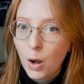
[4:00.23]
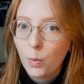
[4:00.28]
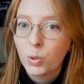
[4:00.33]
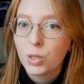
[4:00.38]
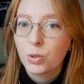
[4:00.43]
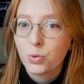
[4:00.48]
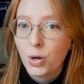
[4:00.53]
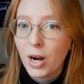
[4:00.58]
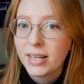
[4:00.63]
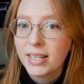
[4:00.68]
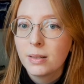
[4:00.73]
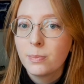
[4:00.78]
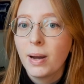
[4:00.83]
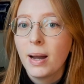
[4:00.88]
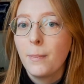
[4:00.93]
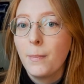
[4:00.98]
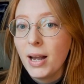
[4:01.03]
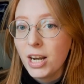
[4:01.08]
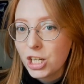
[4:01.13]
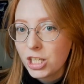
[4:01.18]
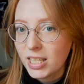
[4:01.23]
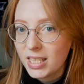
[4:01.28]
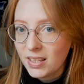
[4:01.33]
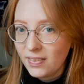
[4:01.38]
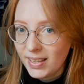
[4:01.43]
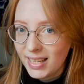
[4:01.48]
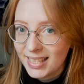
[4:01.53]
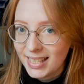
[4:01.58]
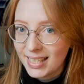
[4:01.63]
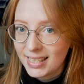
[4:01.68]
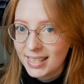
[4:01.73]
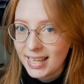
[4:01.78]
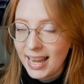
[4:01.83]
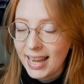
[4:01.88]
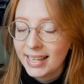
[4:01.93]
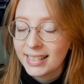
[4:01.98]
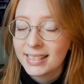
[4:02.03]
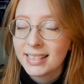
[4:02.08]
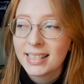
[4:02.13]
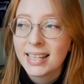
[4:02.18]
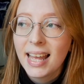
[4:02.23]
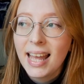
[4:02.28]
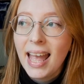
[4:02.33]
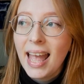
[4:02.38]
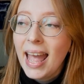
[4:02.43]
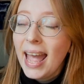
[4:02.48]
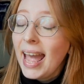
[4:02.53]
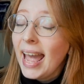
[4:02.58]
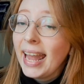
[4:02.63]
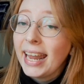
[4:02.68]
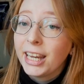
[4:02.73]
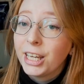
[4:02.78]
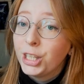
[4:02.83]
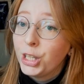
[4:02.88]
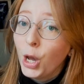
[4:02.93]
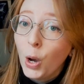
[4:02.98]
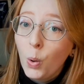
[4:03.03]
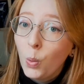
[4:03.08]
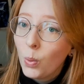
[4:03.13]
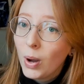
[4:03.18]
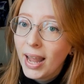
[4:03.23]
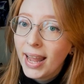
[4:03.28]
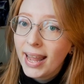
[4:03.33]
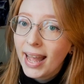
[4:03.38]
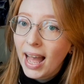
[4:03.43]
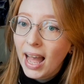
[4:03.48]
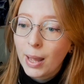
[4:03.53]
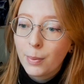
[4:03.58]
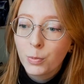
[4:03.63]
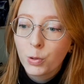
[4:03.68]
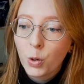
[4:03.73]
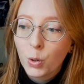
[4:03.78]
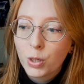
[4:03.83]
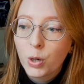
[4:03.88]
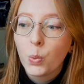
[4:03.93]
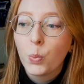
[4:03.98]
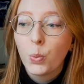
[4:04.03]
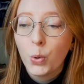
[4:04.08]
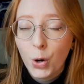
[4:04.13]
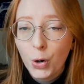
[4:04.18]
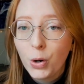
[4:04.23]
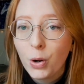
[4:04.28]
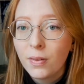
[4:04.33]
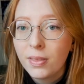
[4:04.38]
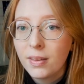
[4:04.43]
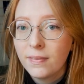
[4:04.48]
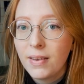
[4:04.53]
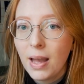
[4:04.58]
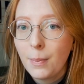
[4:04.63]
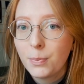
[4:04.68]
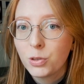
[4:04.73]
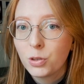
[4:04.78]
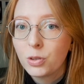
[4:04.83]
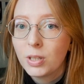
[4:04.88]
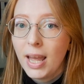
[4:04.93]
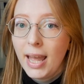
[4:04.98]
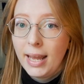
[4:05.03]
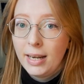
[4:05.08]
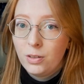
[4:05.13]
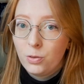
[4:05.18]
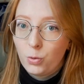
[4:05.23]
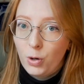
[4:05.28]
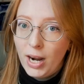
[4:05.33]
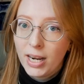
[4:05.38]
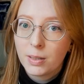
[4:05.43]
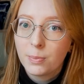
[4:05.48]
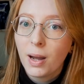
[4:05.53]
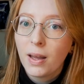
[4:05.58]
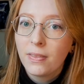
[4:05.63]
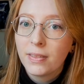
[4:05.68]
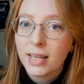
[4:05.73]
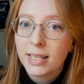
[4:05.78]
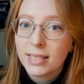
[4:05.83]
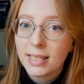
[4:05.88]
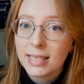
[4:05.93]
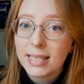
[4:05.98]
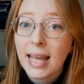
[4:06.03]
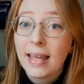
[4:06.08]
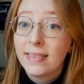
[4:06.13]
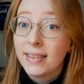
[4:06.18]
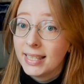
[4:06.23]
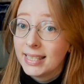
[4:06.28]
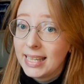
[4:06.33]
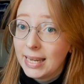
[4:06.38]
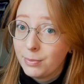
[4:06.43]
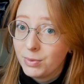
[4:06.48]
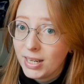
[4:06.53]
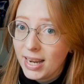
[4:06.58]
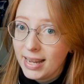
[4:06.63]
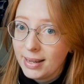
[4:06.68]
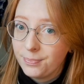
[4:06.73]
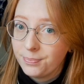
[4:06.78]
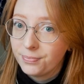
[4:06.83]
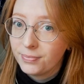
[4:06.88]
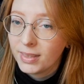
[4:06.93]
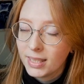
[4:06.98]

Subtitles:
I was writing my bachelor's thesis, and ain't no way I'm gonna work on the webtoon and write my thesis at the same time.